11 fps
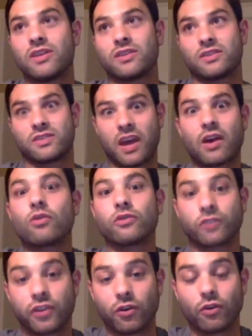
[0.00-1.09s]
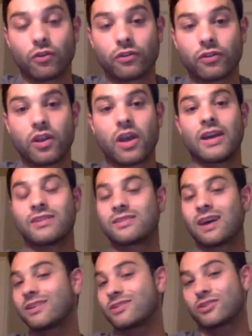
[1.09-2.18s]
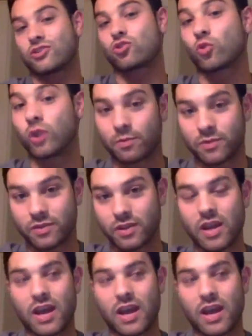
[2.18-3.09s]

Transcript: sales skills. It's not a script.